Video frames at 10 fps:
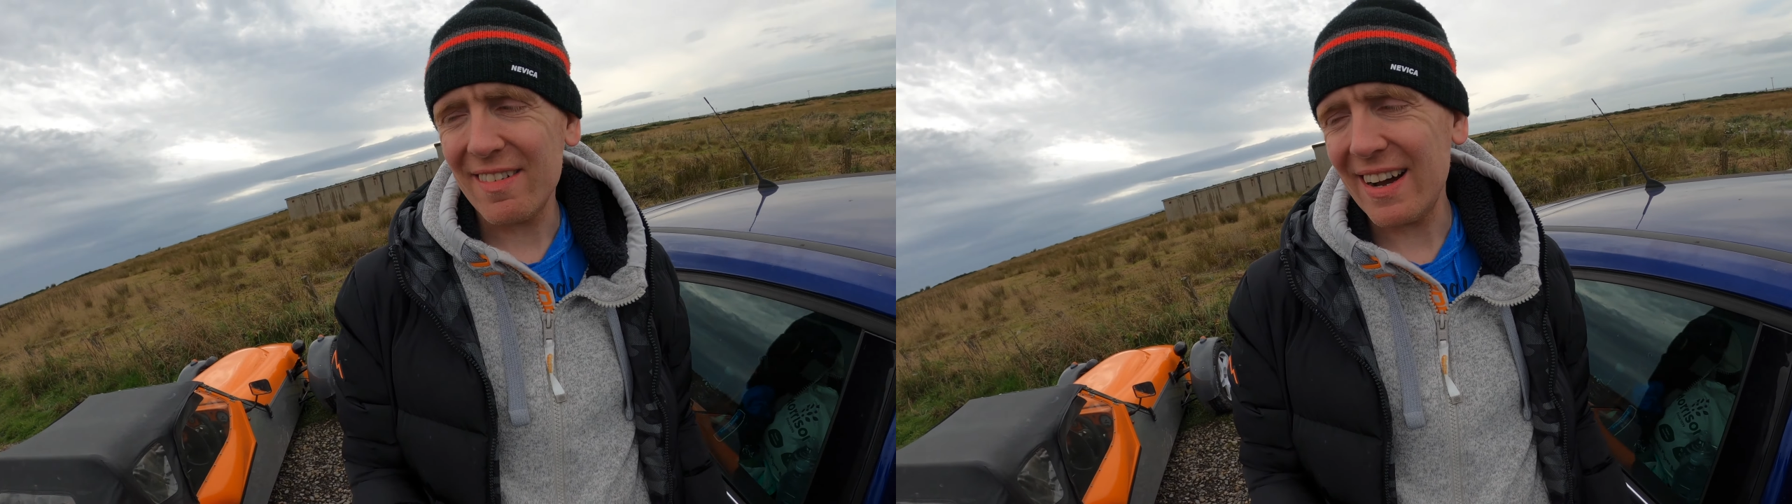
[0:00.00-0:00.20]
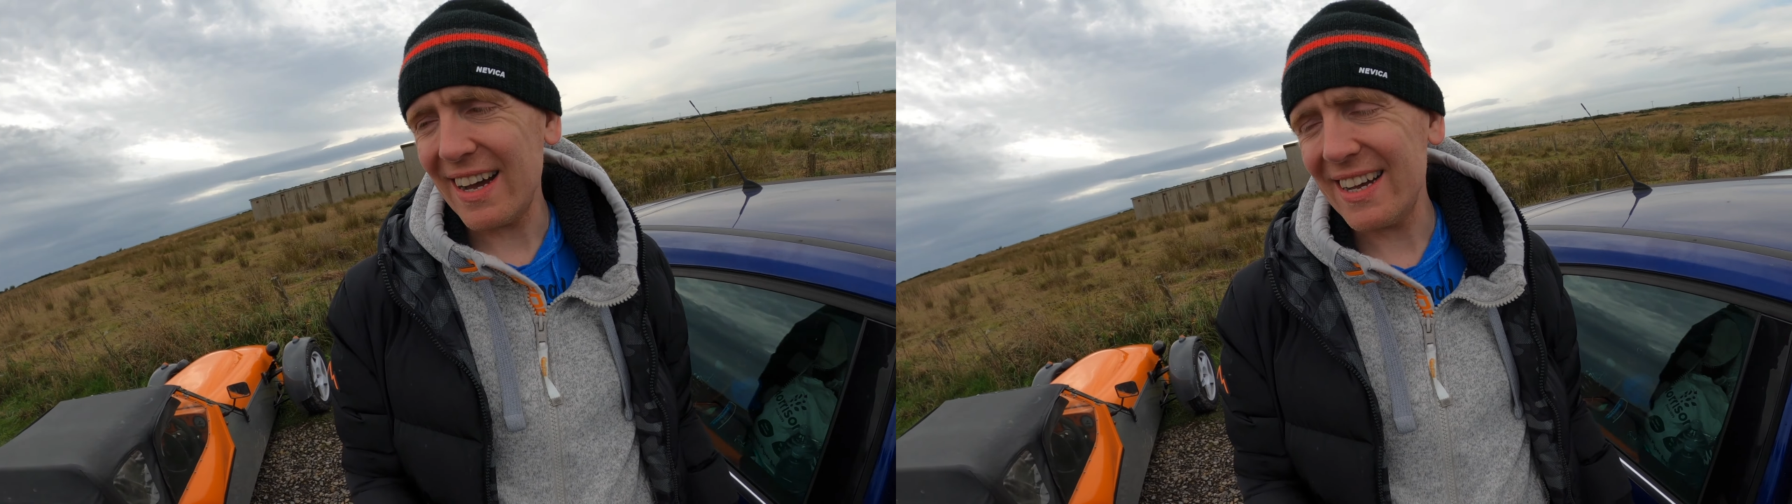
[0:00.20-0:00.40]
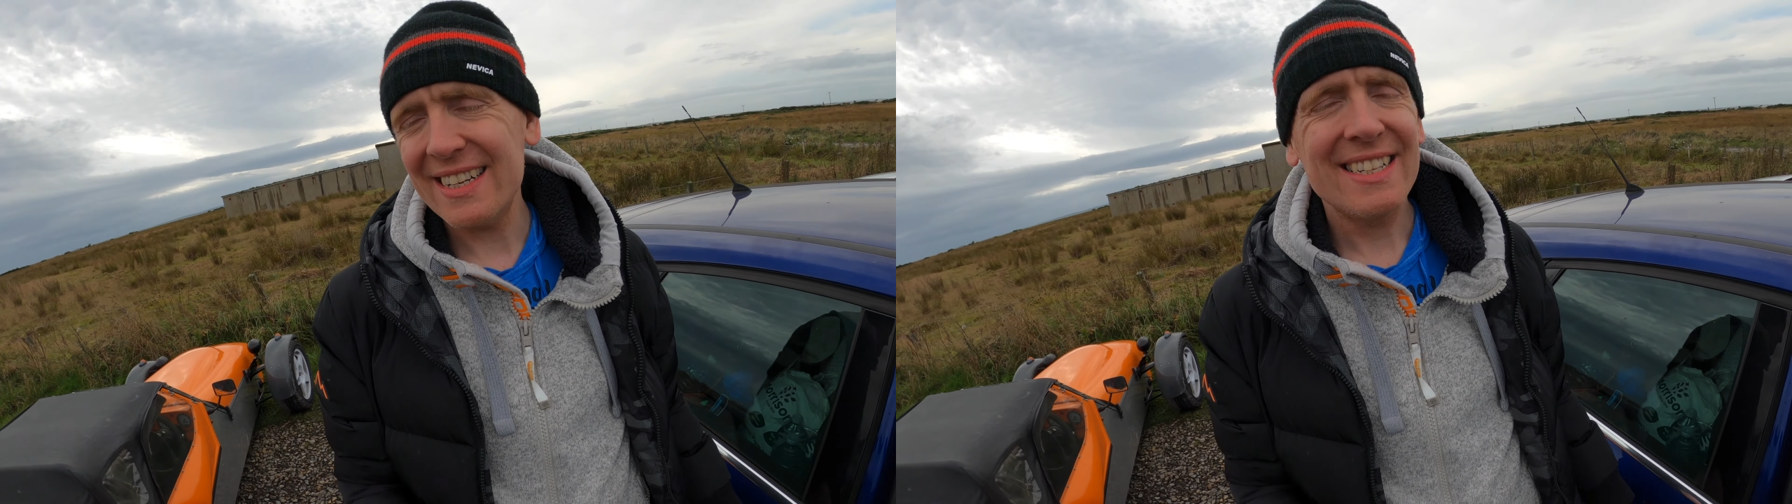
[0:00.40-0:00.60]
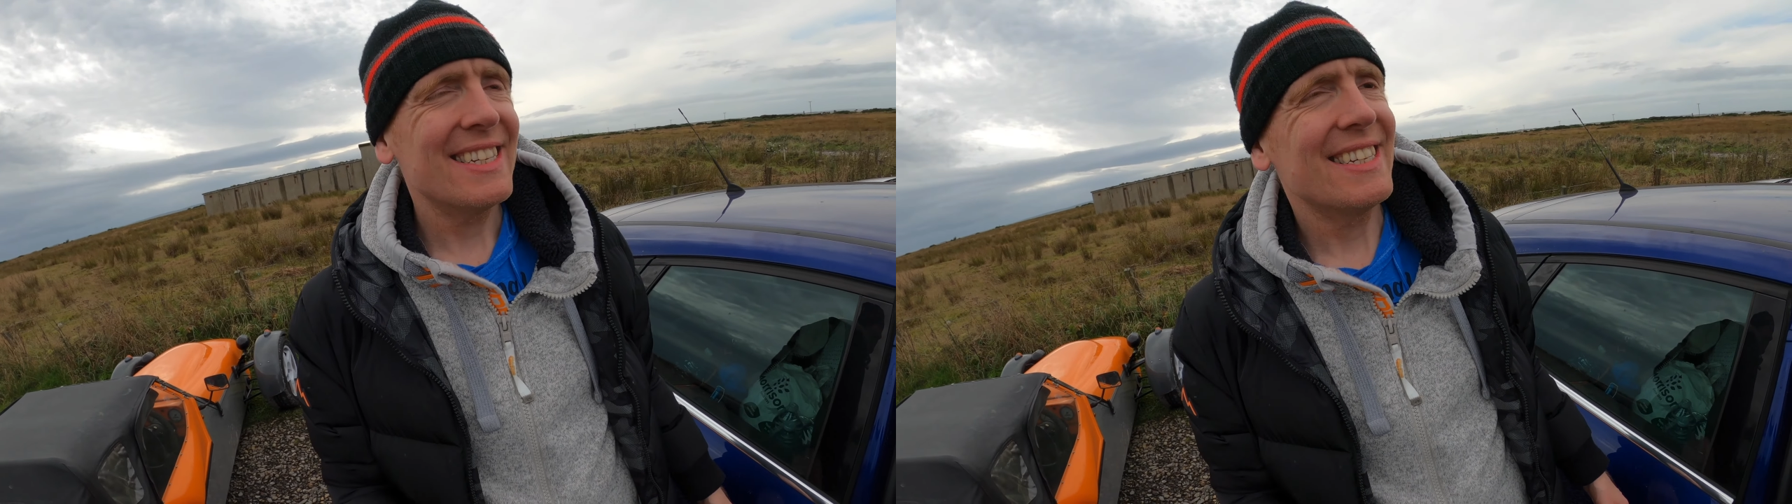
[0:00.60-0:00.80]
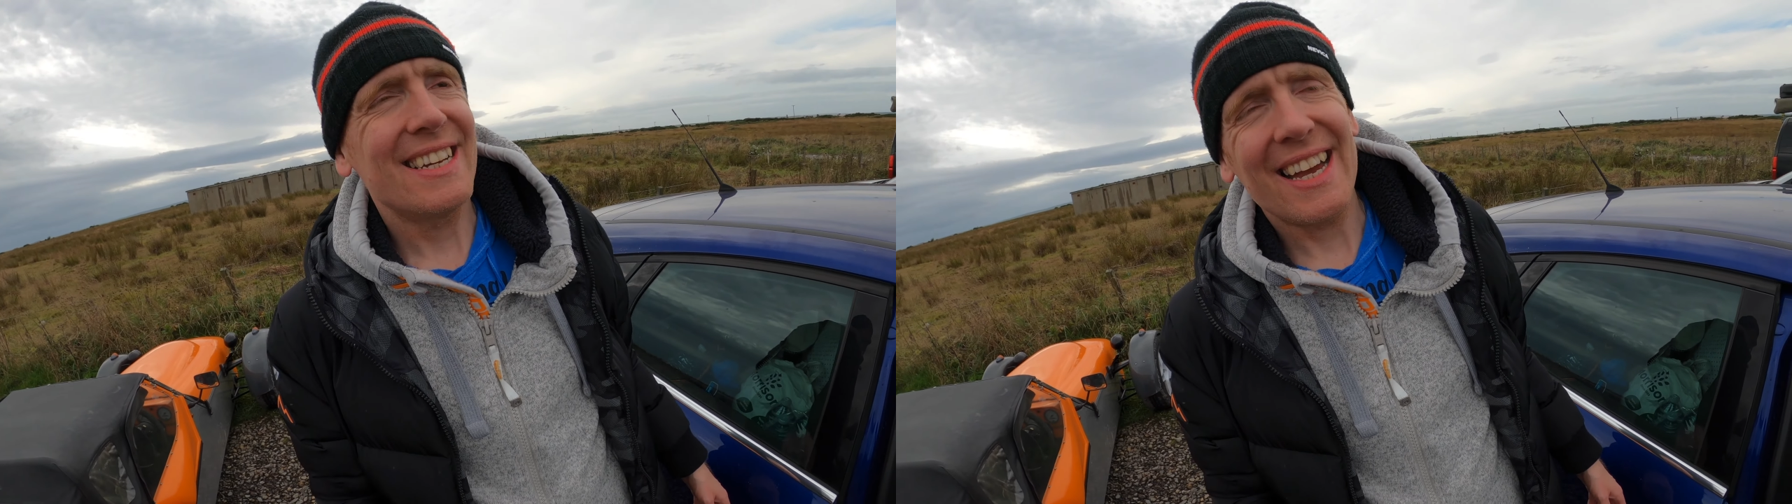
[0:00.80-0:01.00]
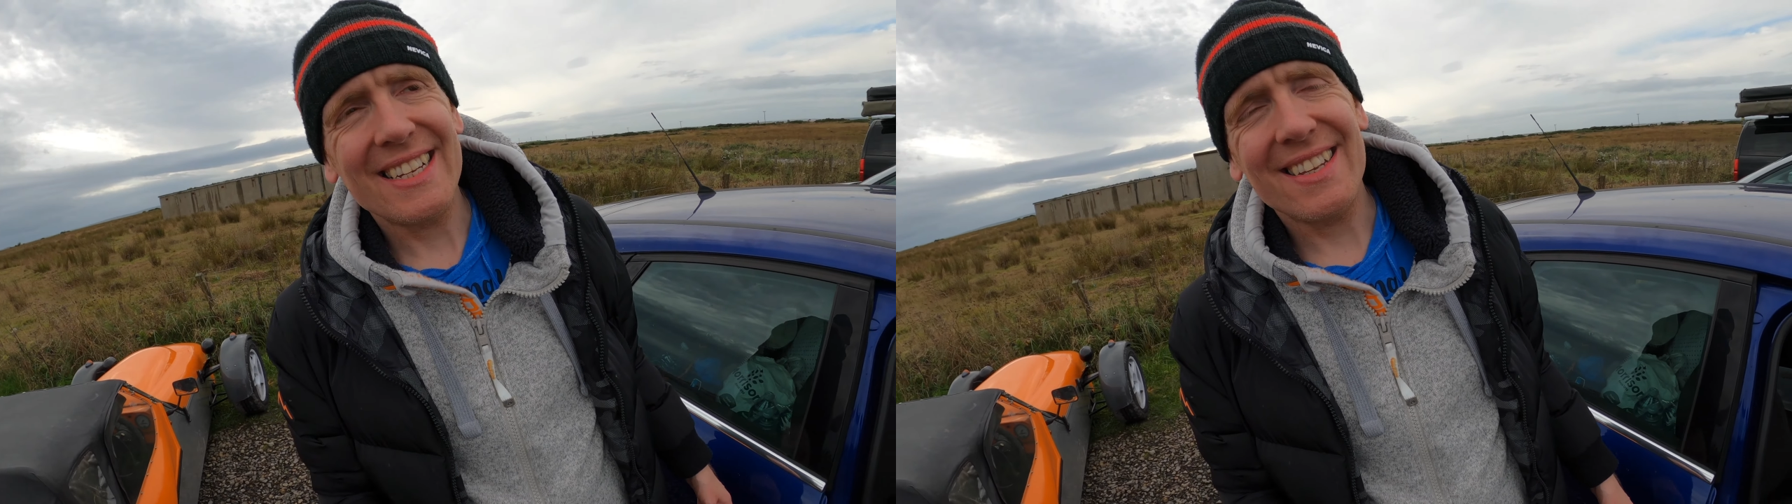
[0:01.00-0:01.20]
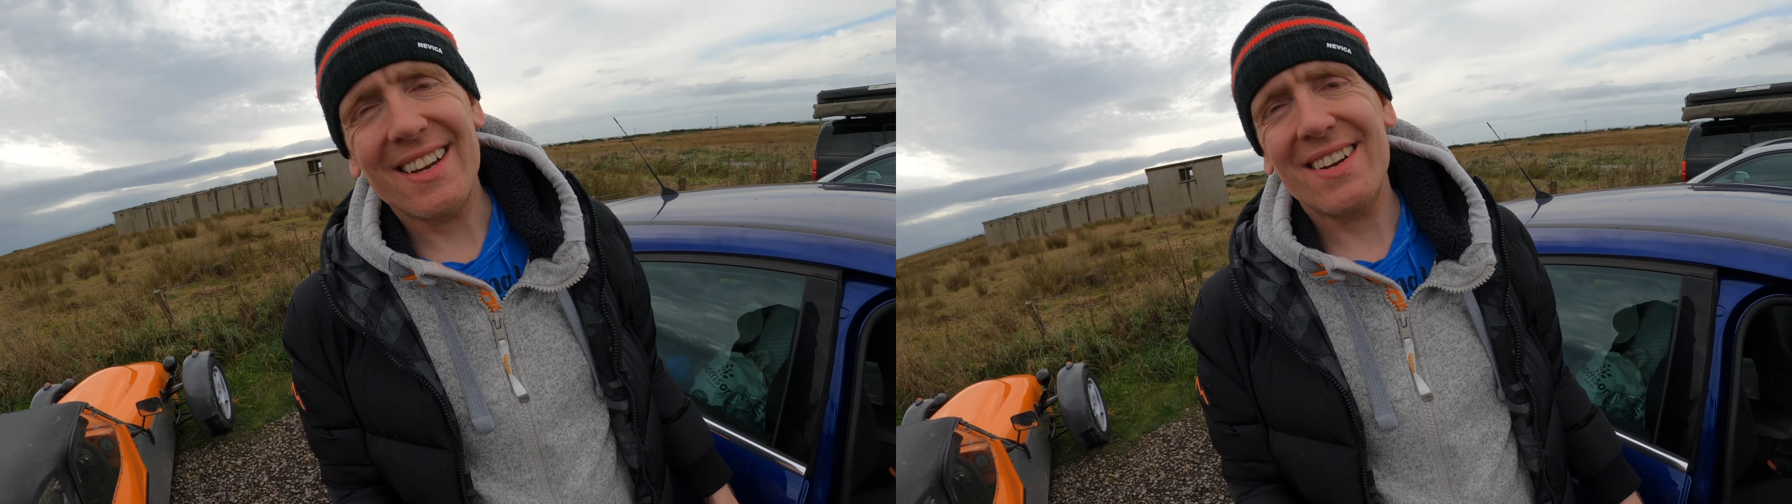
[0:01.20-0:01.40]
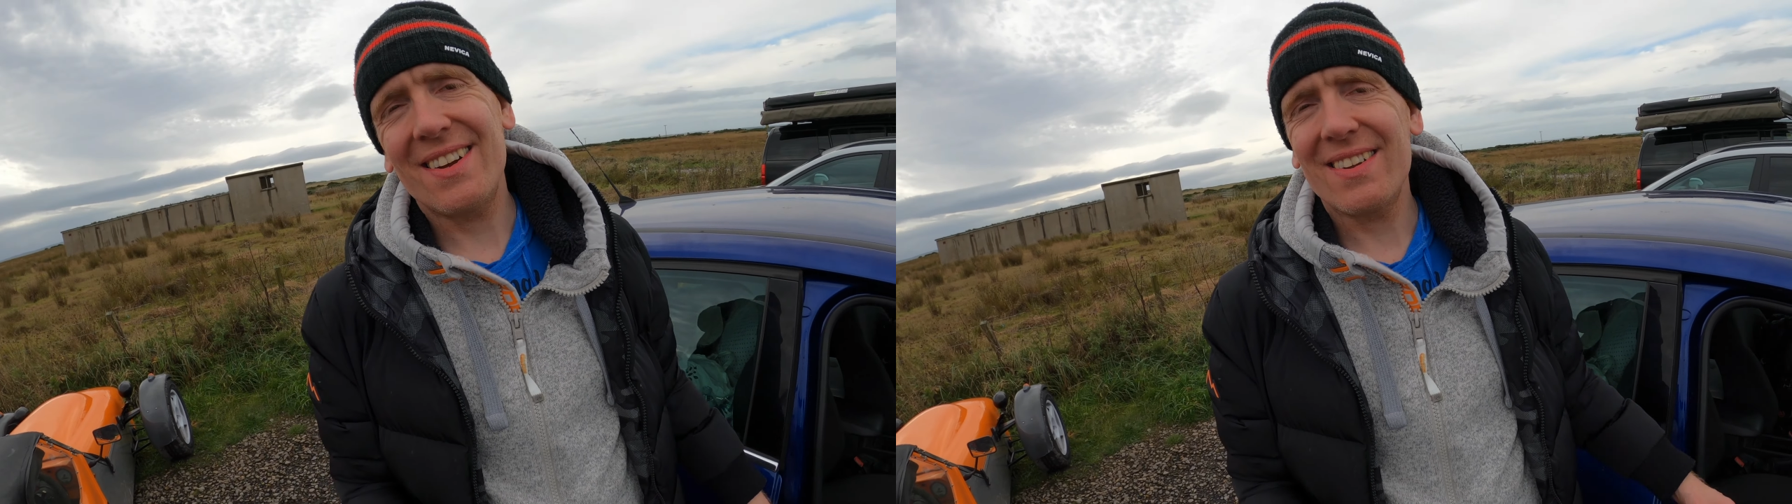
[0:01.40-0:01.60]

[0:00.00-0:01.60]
Uh, and uh,